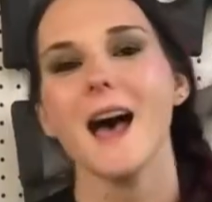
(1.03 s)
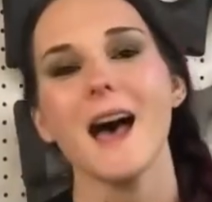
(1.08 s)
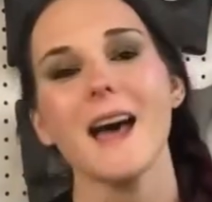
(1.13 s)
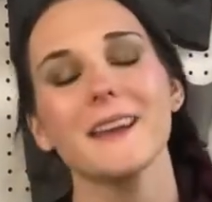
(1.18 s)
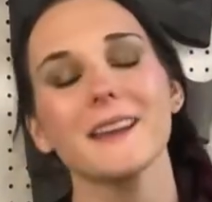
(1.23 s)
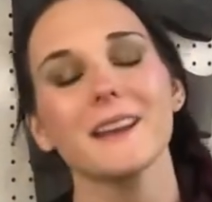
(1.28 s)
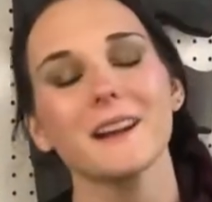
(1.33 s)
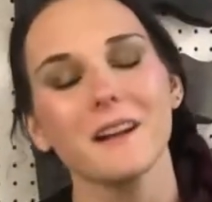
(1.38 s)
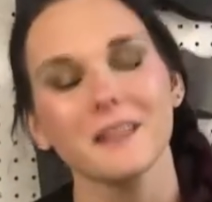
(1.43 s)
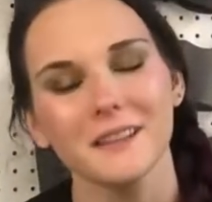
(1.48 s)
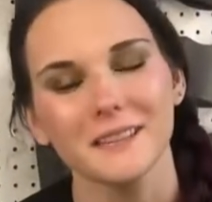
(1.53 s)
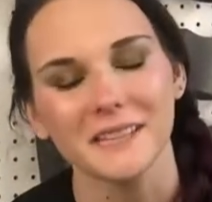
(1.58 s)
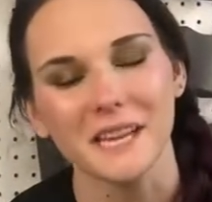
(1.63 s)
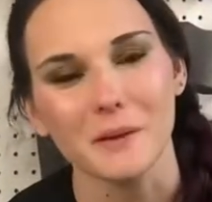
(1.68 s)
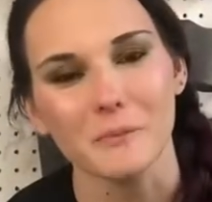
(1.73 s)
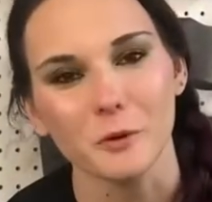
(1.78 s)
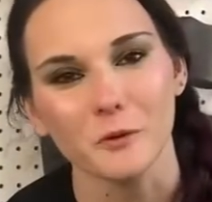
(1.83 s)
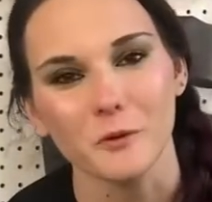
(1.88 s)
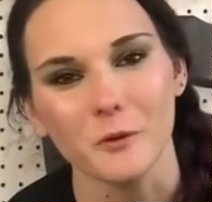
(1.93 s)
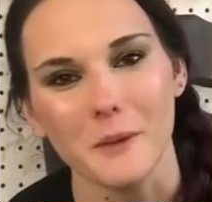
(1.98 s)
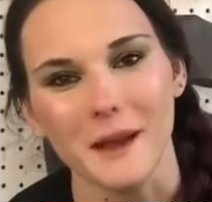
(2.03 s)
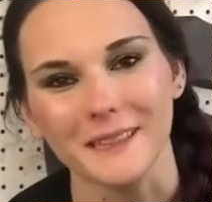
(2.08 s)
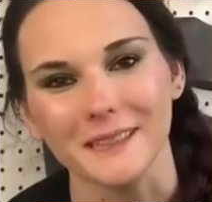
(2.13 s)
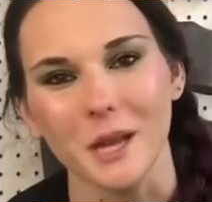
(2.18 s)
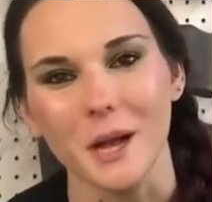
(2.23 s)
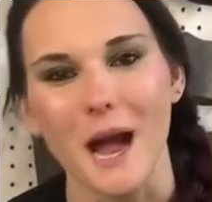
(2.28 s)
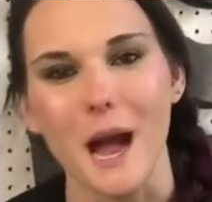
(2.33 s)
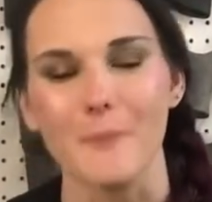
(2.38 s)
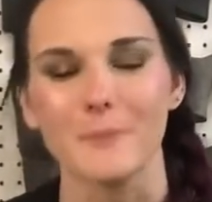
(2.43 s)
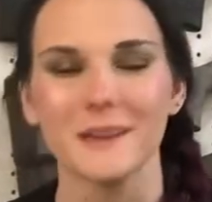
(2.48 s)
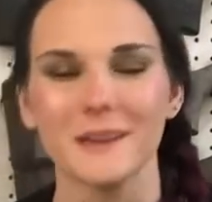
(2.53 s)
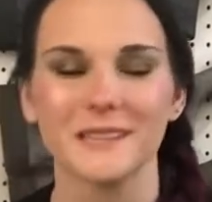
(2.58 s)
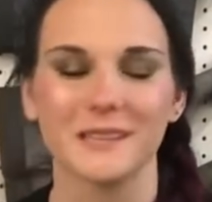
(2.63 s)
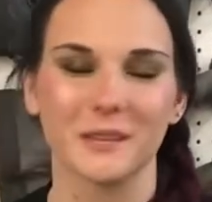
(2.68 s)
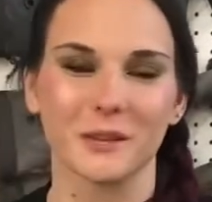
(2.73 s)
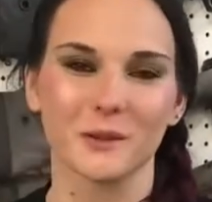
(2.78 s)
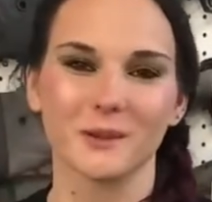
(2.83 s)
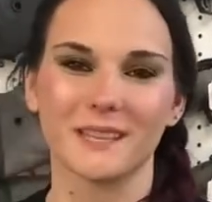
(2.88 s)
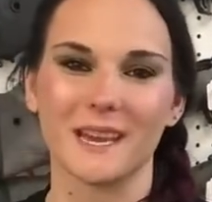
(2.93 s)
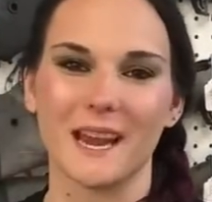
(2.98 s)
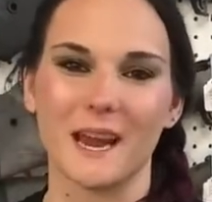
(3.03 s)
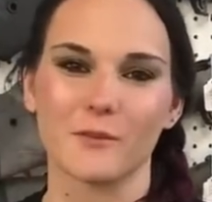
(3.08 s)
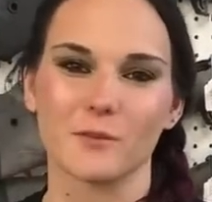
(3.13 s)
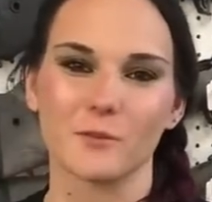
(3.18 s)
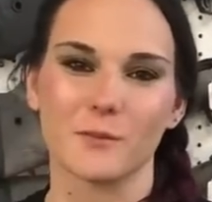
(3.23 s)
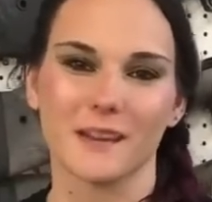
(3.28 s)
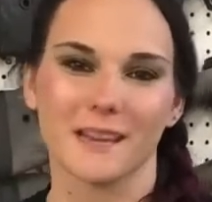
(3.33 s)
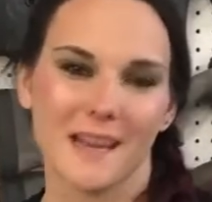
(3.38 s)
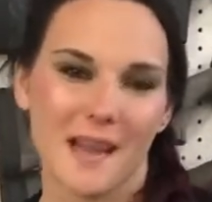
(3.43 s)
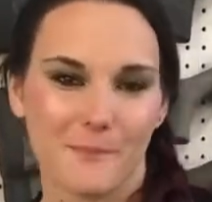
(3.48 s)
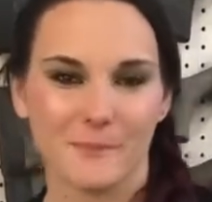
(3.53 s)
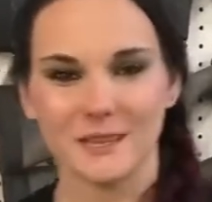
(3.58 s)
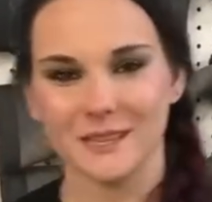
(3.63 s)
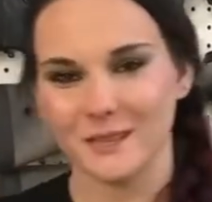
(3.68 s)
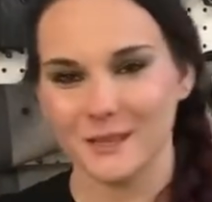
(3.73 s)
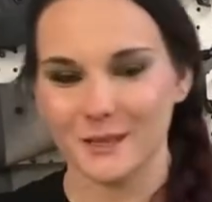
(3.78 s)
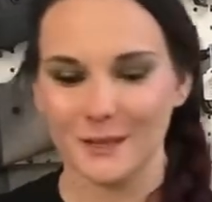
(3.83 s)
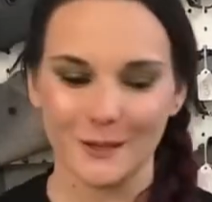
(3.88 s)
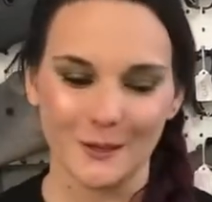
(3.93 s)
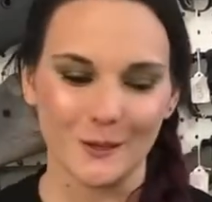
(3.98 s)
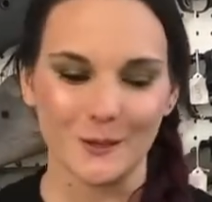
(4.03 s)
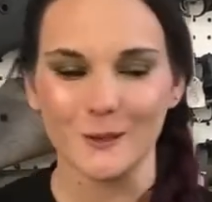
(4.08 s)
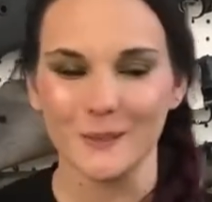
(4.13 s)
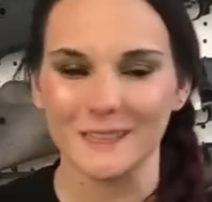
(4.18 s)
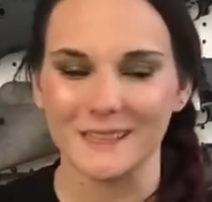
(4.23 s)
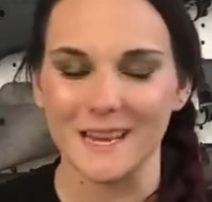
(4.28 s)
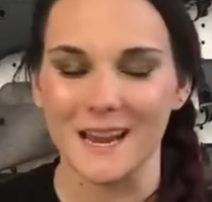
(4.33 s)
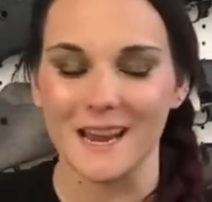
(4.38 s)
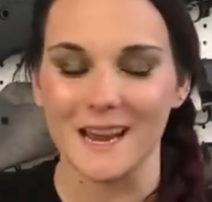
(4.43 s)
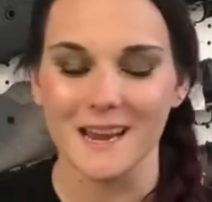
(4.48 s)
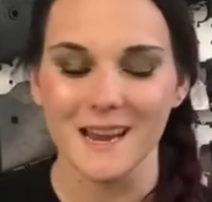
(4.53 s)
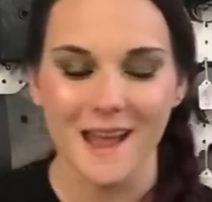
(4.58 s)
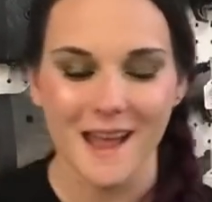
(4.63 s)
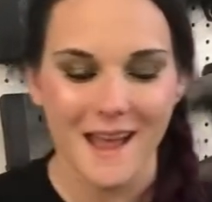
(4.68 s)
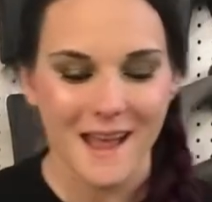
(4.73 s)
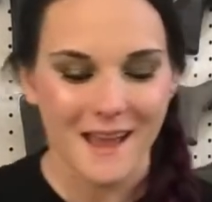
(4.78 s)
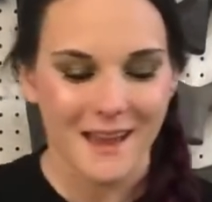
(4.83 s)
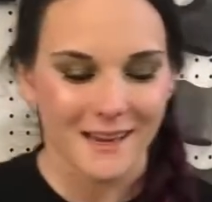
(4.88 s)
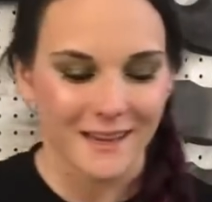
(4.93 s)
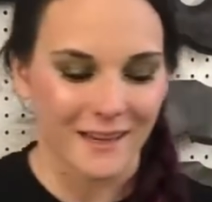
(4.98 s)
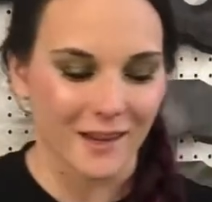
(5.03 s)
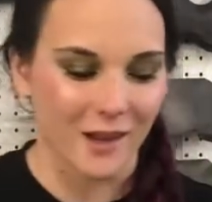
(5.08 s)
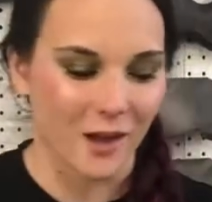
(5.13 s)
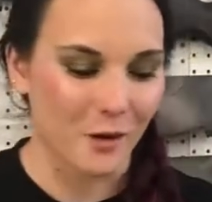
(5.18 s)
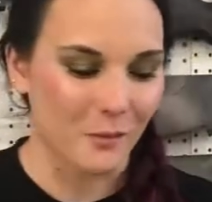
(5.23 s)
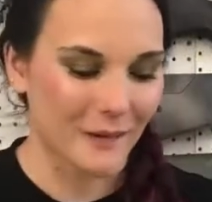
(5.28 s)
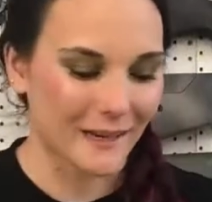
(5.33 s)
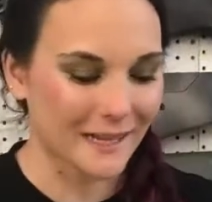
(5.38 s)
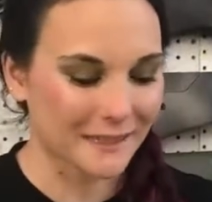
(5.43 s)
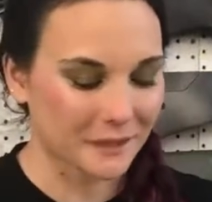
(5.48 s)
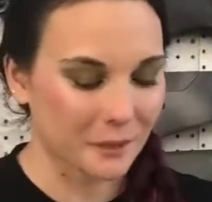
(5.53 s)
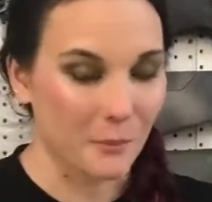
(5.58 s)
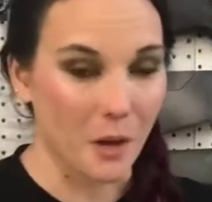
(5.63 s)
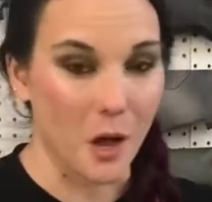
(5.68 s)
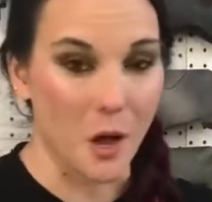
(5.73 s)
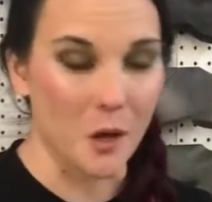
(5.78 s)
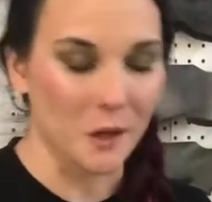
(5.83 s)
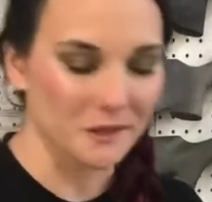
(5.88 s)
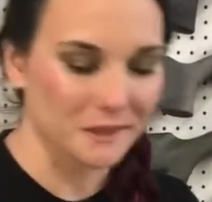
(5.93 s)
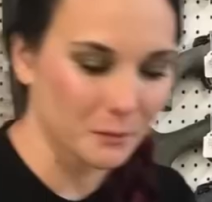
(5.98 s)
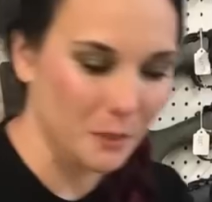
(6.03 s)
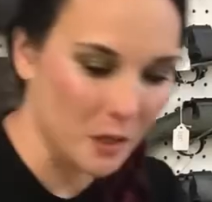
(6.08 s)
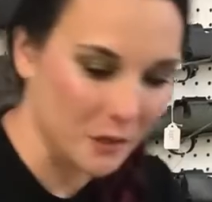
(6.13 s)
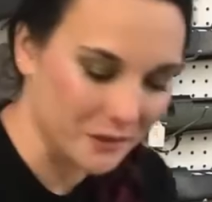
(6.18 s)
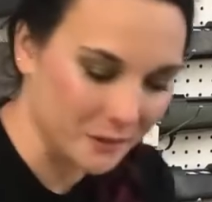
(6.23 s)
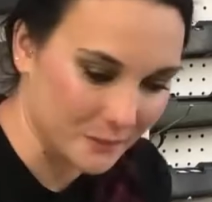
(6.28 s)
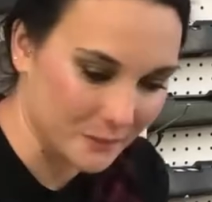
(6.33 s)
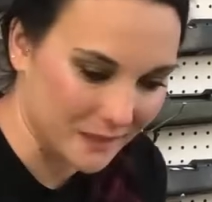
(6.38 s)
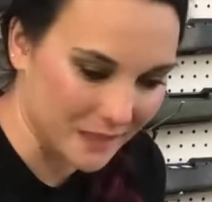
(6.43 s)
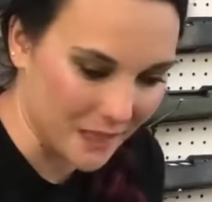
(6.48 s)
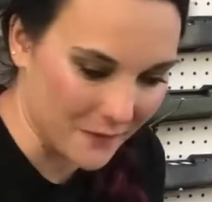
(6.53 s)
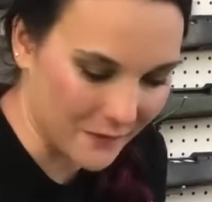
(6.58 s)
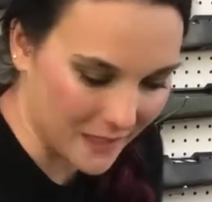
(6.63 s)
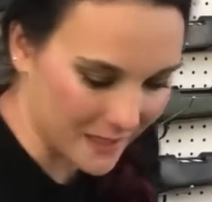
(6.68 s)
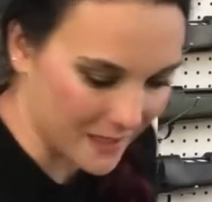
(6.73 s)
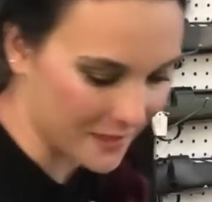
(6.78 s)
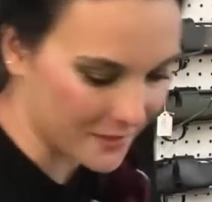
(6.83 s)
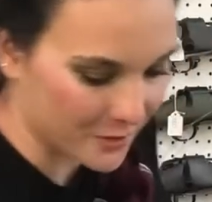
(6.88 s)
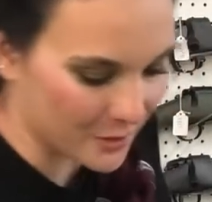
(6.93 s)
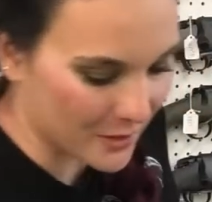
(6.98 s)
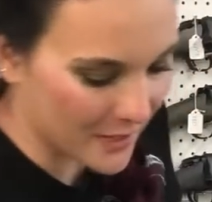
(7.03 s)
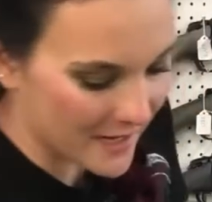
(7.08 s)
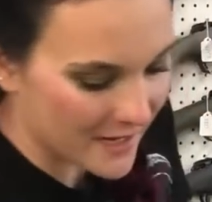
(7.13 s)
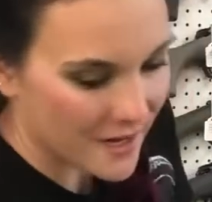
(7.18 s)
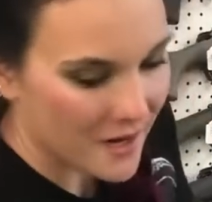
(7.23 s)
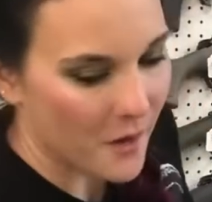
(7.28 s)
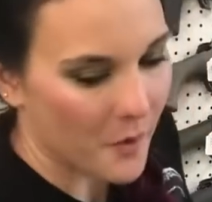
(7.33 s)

Hey y'all, it's Amber from Exile. Happy Tuesday, everybody. Happy Tuesday. Y'all, we got some awesome, awesome stuff in yesterday.